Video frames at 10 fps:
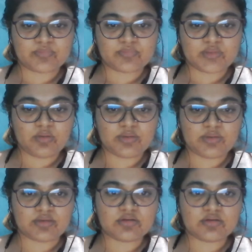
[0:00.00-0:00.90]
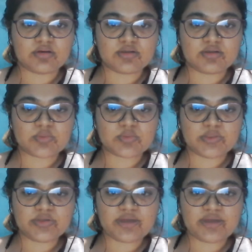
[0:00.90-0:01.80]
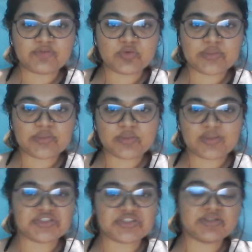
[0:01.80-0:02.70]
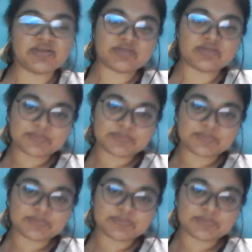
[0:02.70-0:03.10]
Okay, so what do you have to do in the question here?